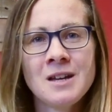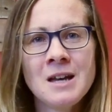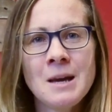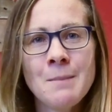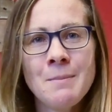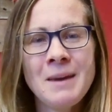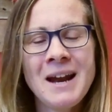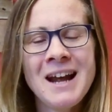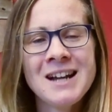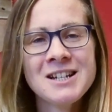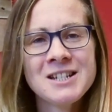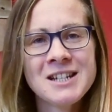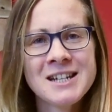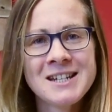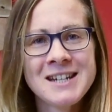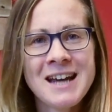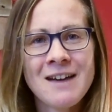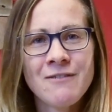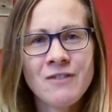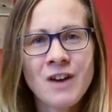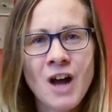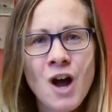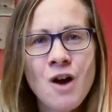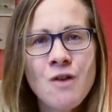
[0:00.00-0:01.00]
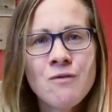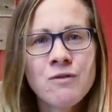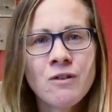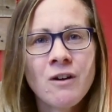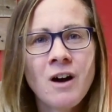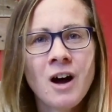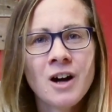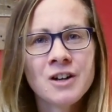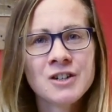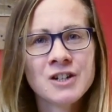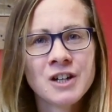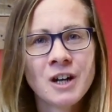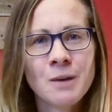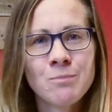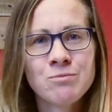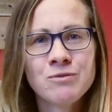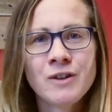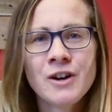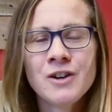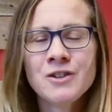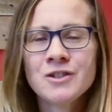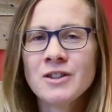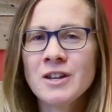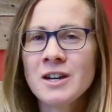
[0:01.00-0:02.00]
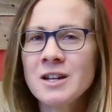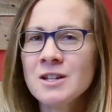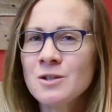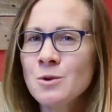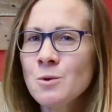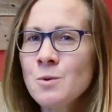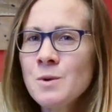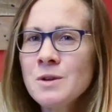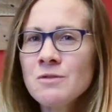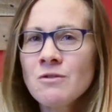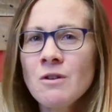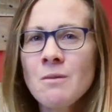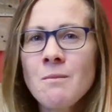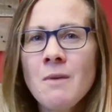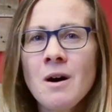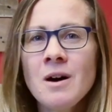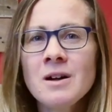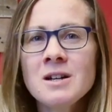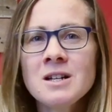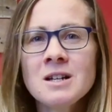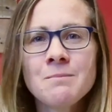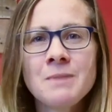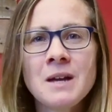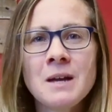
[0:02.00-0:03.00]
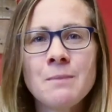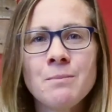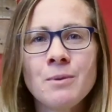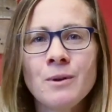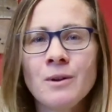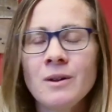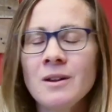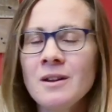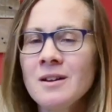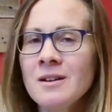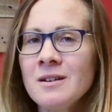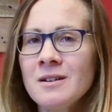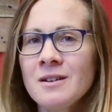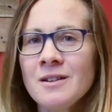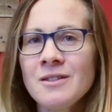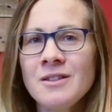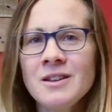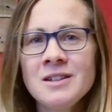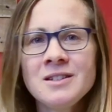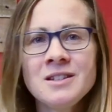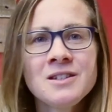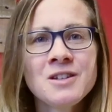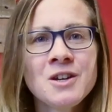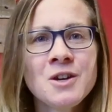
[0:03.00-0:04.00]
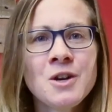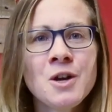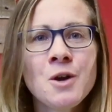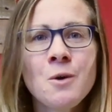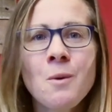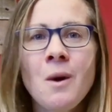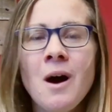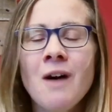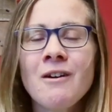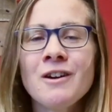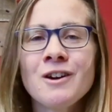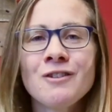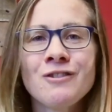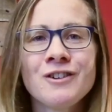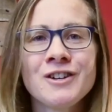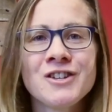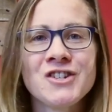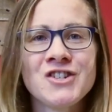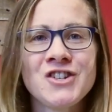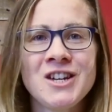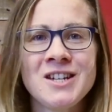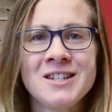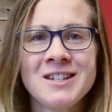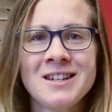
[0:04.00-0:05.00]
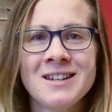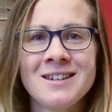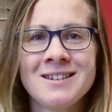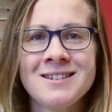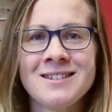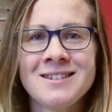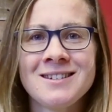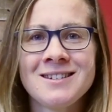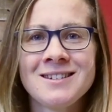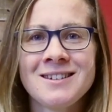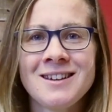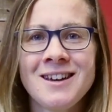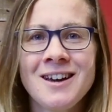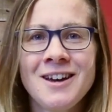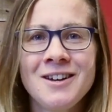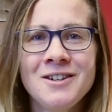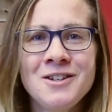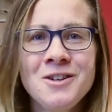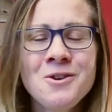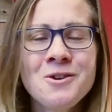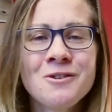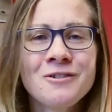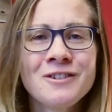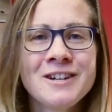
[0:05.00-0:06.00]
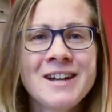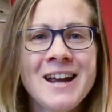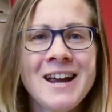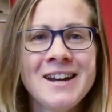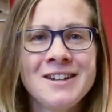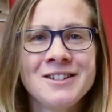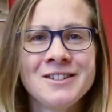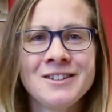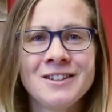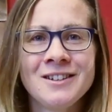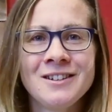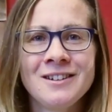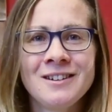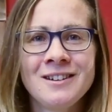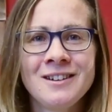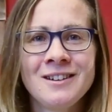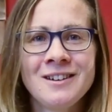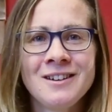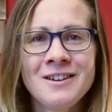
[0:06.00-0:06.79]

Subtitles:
But actually to have an overarching approach that is always reminding people, this is who you are in Christ Jesus, a new creation,